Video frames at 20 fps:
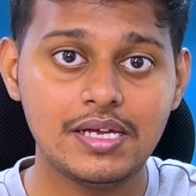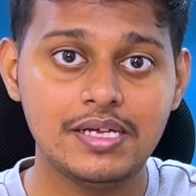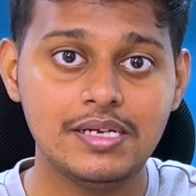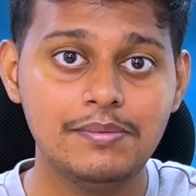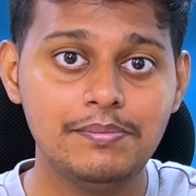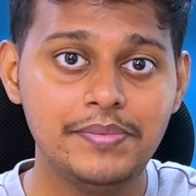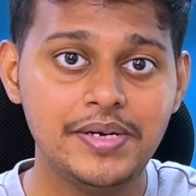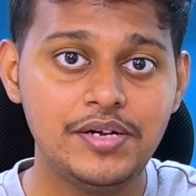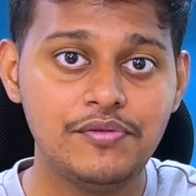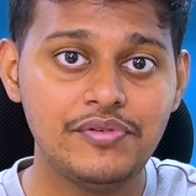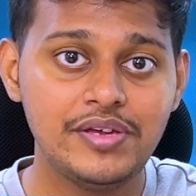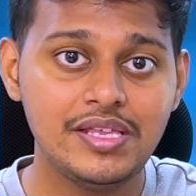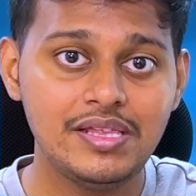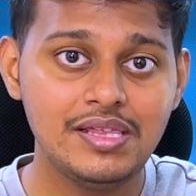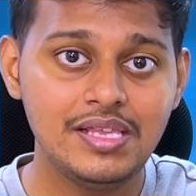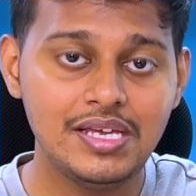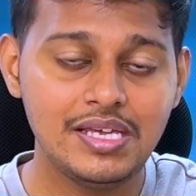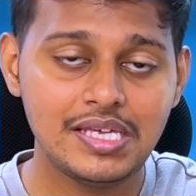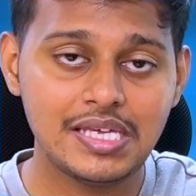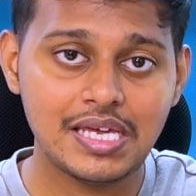in between
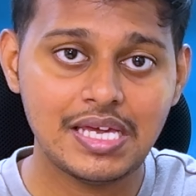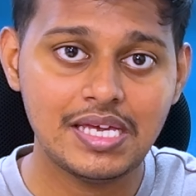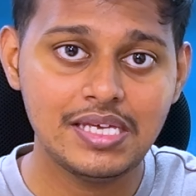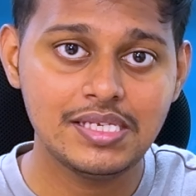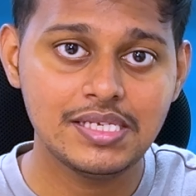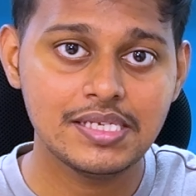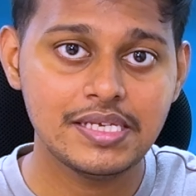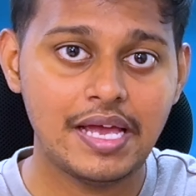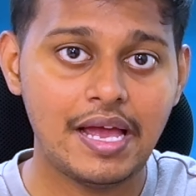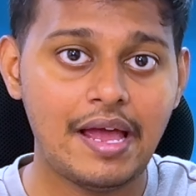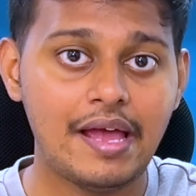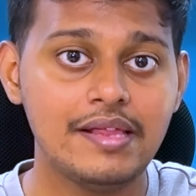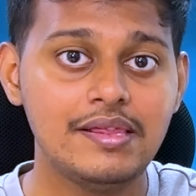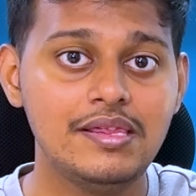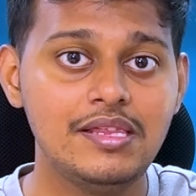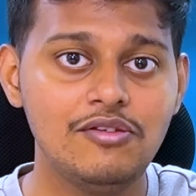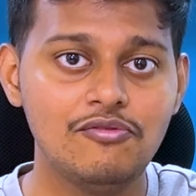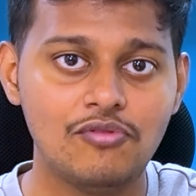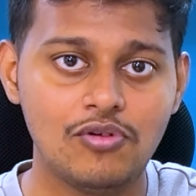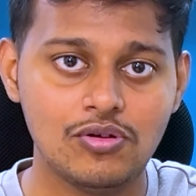the case and
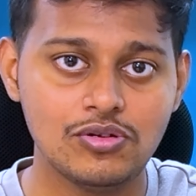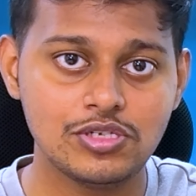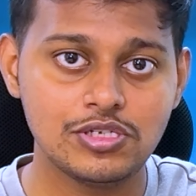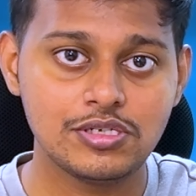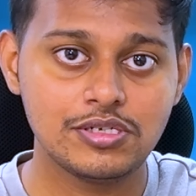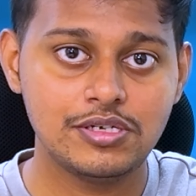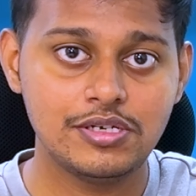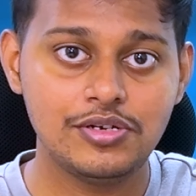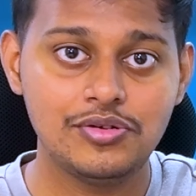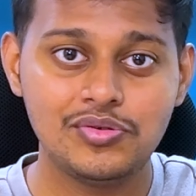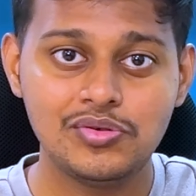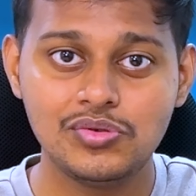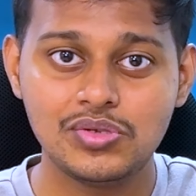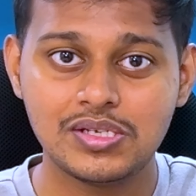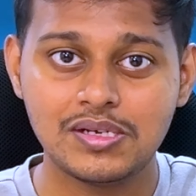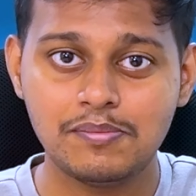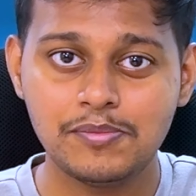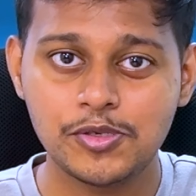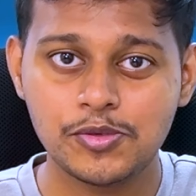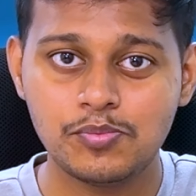the watch due to
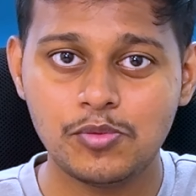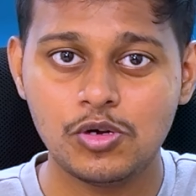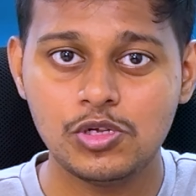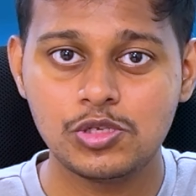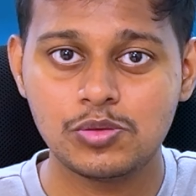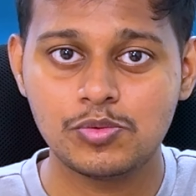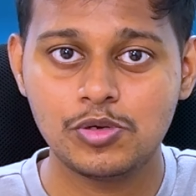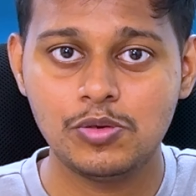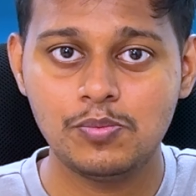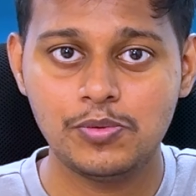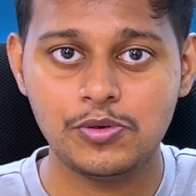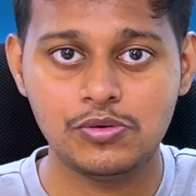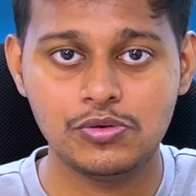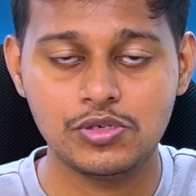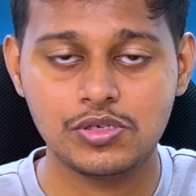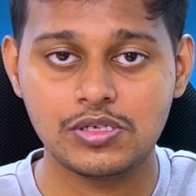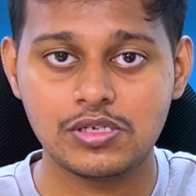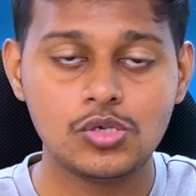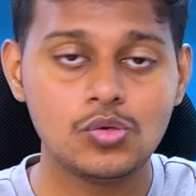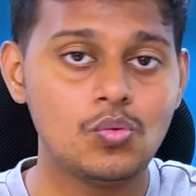some small
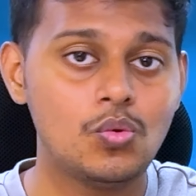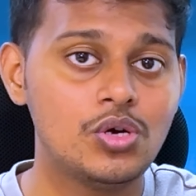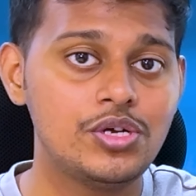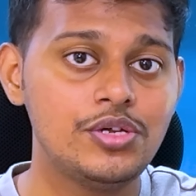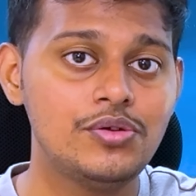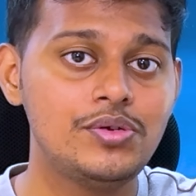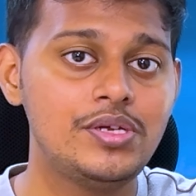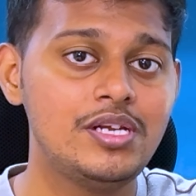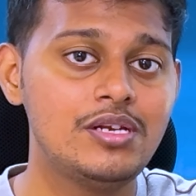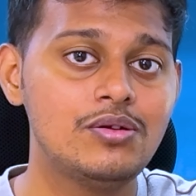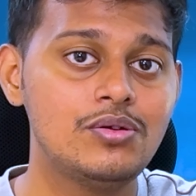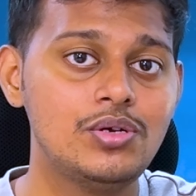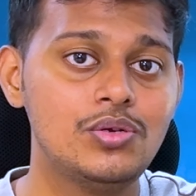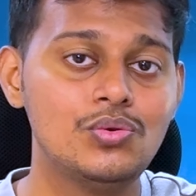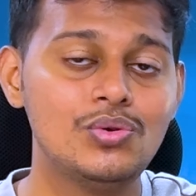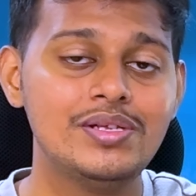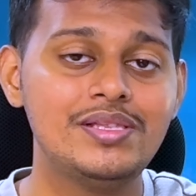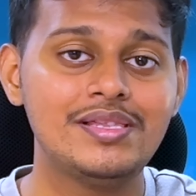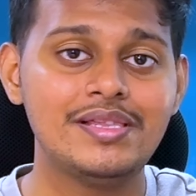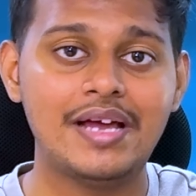pores. So what you need to
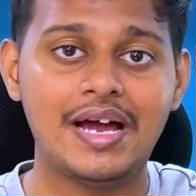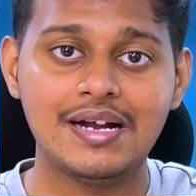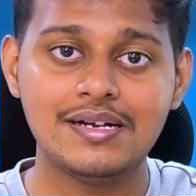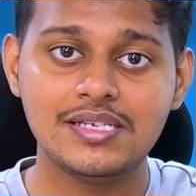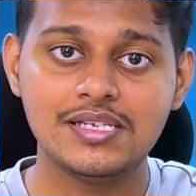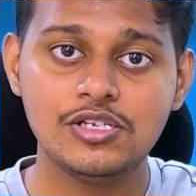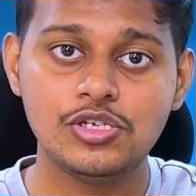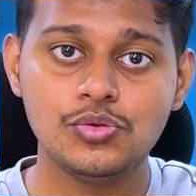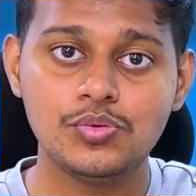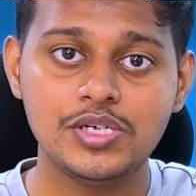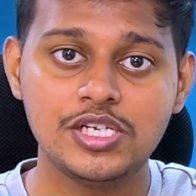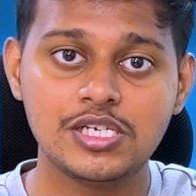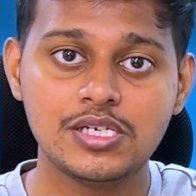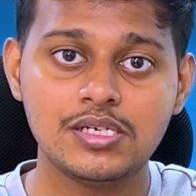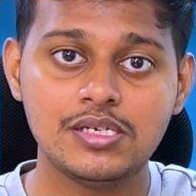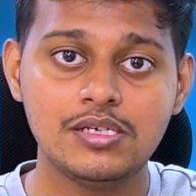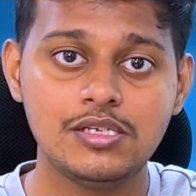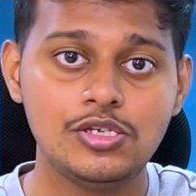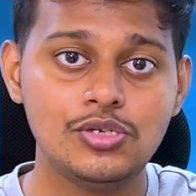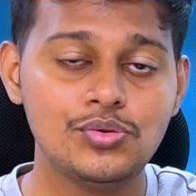do in that
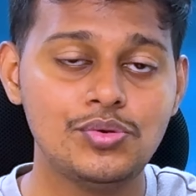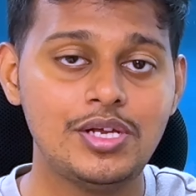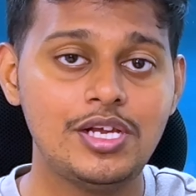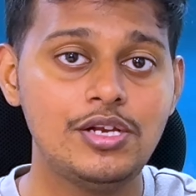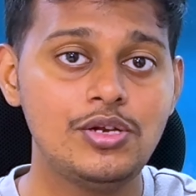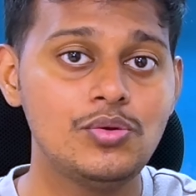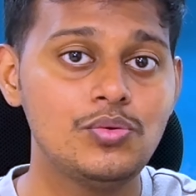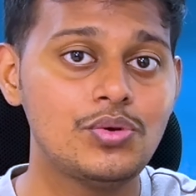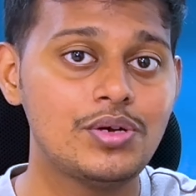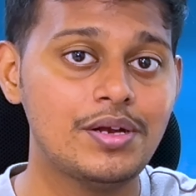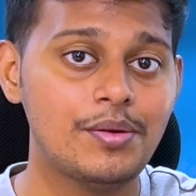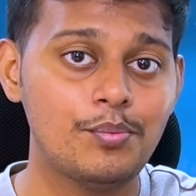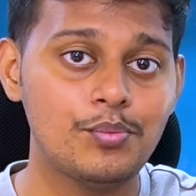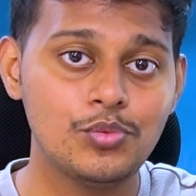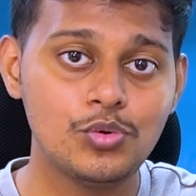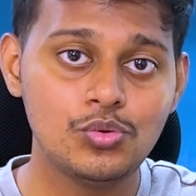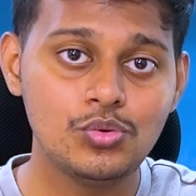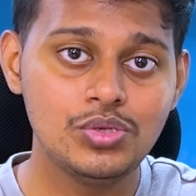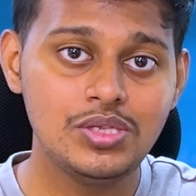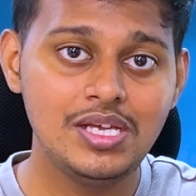situation is you need to
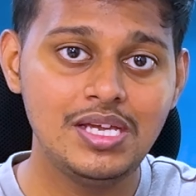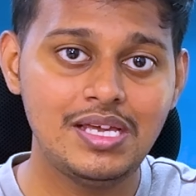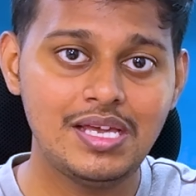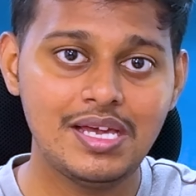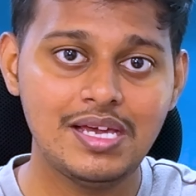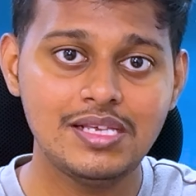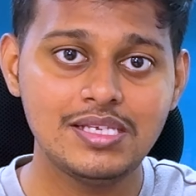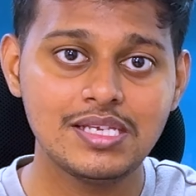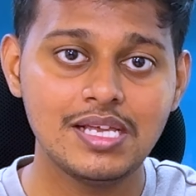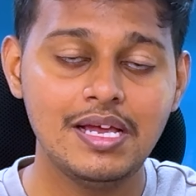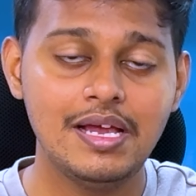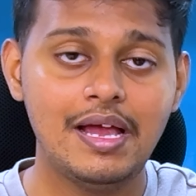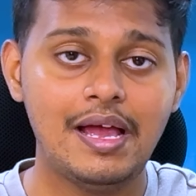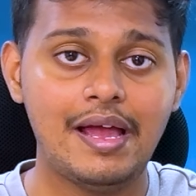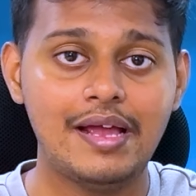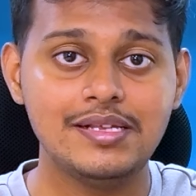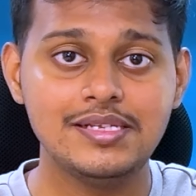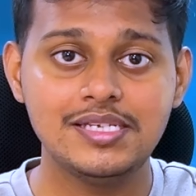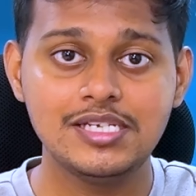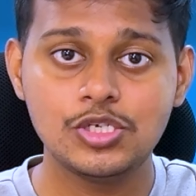remove the case
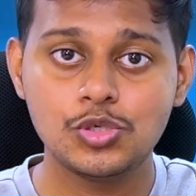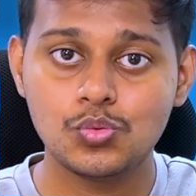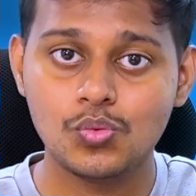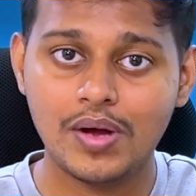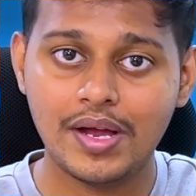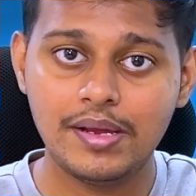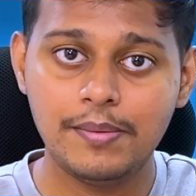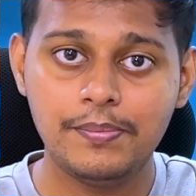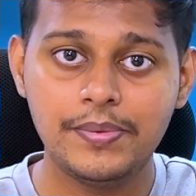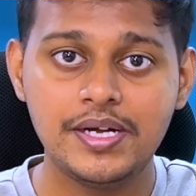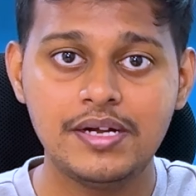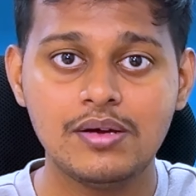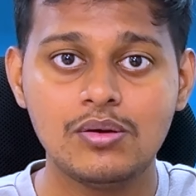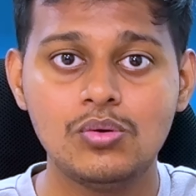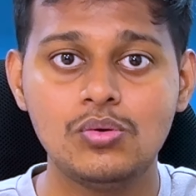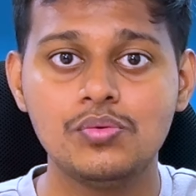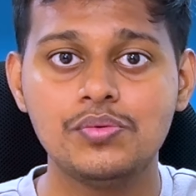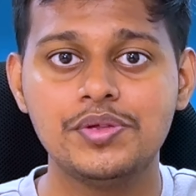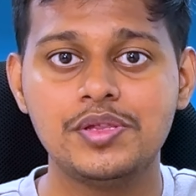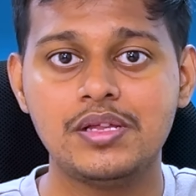and just wipe it
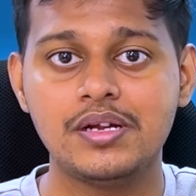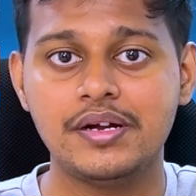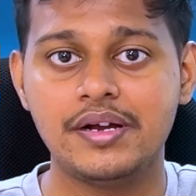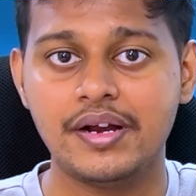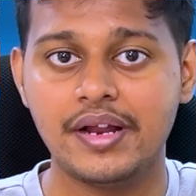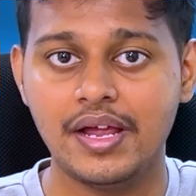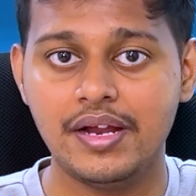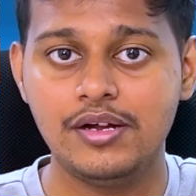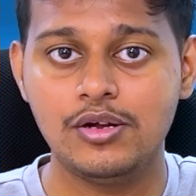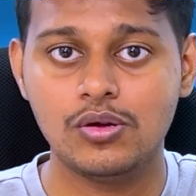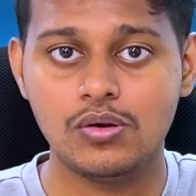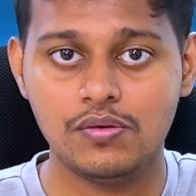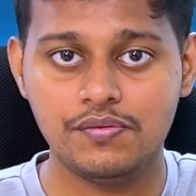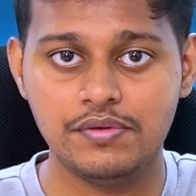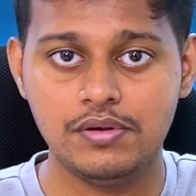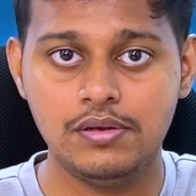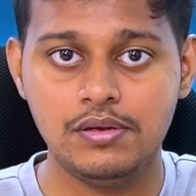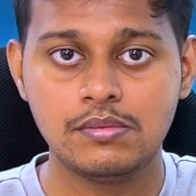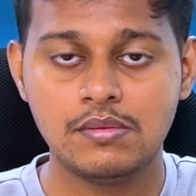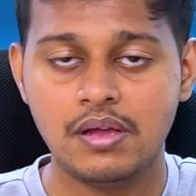out with a dry
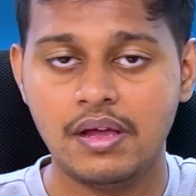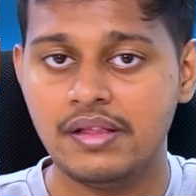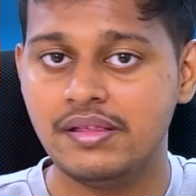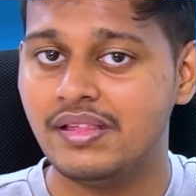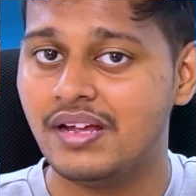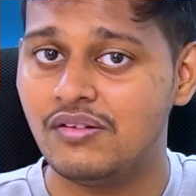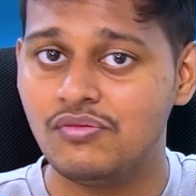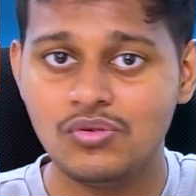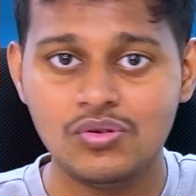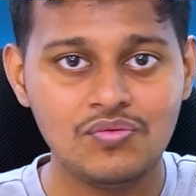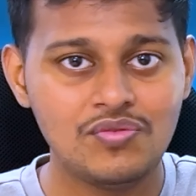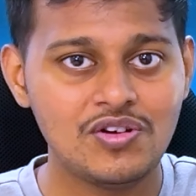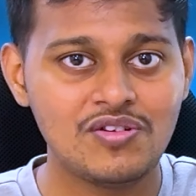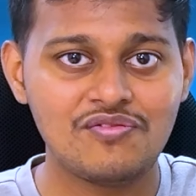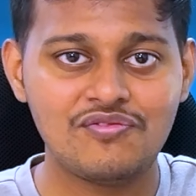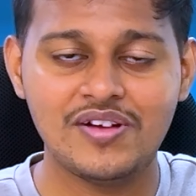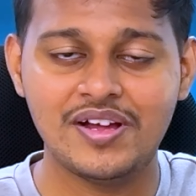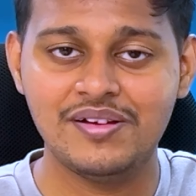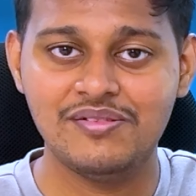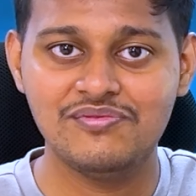towel, and that would work
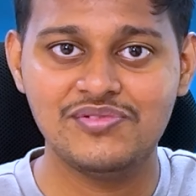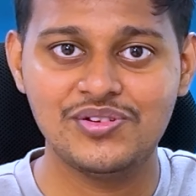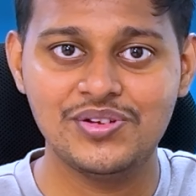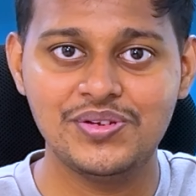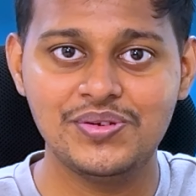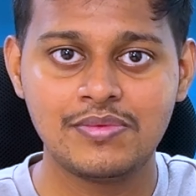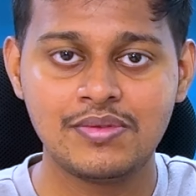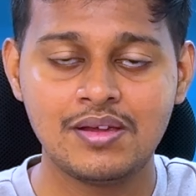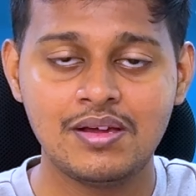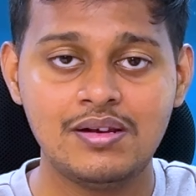fine for you.